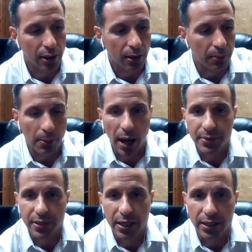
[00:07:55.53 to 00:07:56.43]
my mom
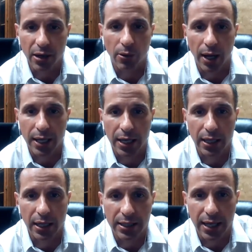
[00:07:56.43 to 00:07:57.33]
said, no, I can't
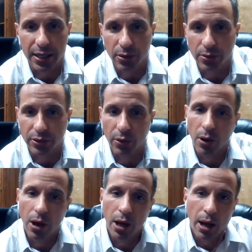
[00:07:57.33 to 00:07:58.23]
get any tattoos. So
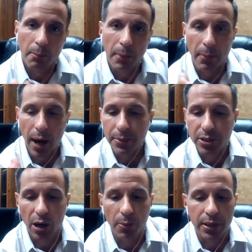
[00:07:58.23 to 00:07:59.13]
my mom
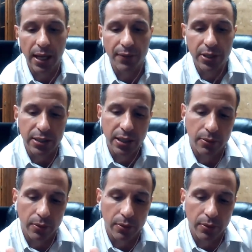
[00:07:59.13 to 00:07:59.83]
told me, Devin, she said,